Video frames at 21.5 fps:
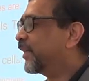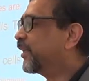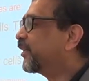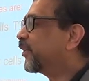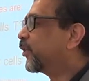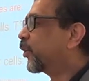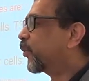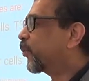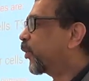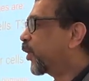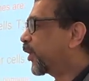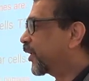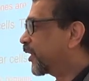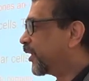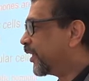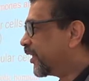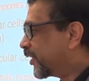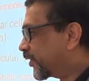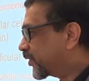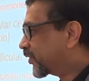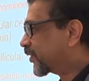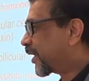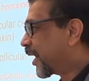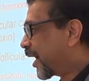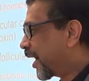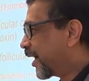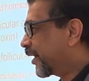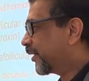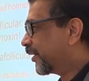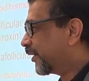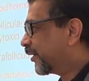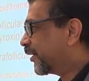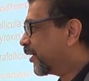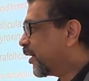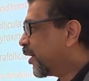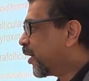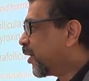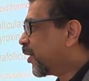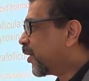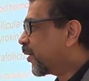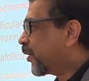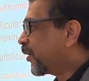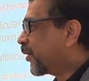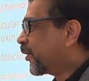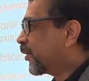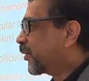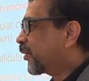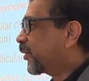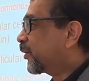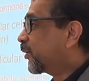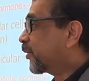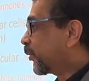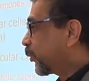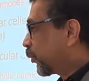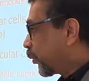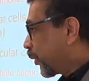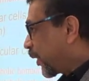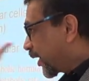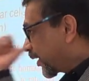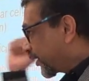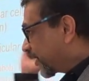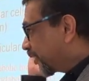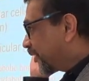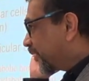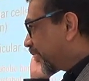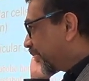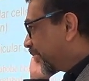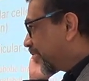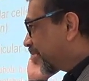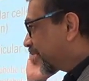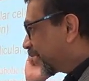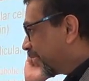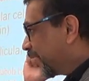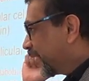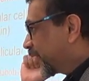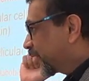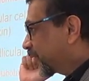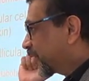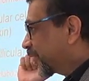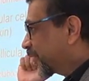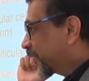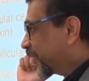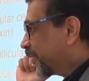Your body needs iodine. One reason is this: